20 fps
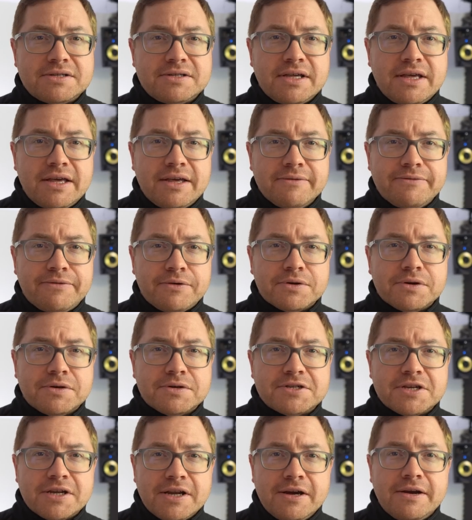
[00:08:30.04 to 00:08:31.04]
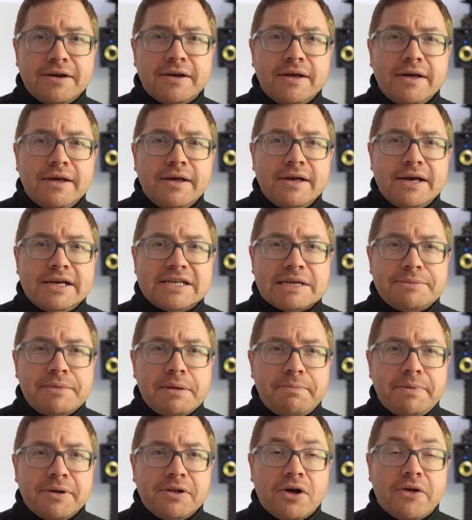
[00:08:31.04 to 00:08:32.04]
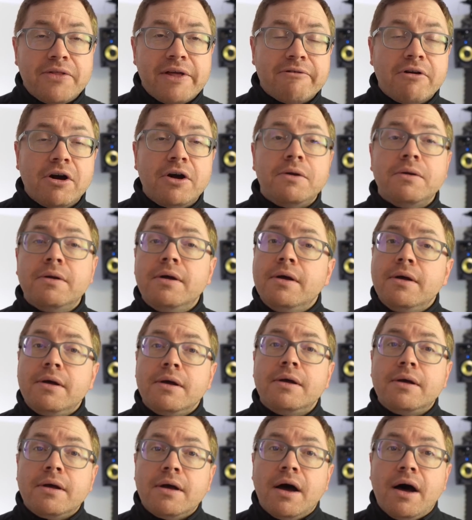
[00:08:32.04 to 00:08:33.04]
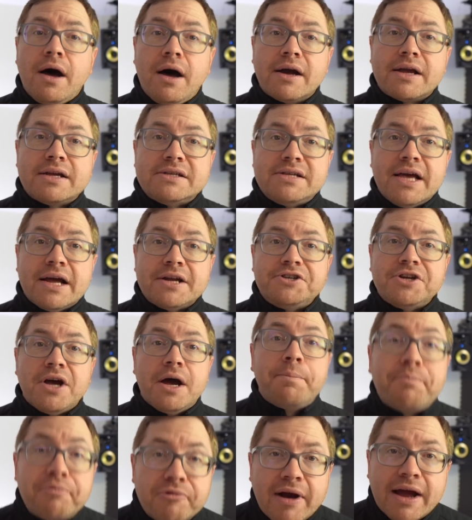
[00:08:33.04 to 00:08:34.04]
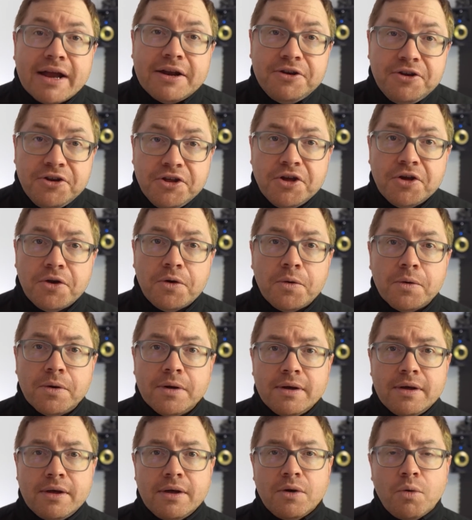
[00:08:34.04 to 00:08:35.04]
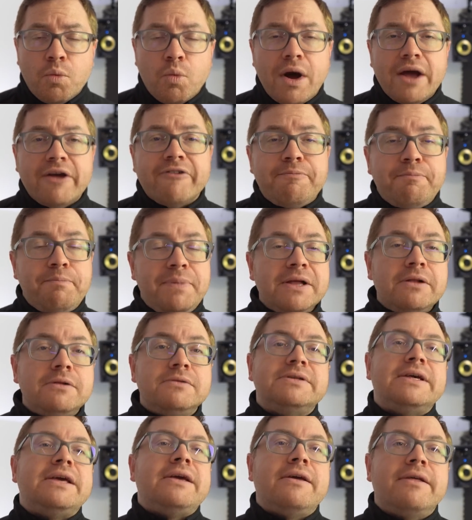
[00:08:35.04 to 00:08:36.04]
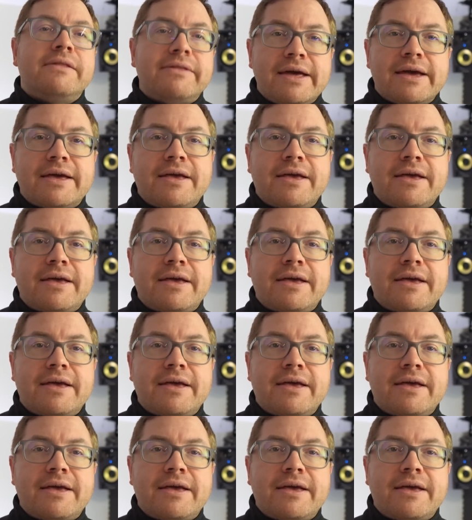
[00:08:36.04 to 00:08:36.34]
the 4-door saloon is going to be built on their own architecture, a brand new way of building their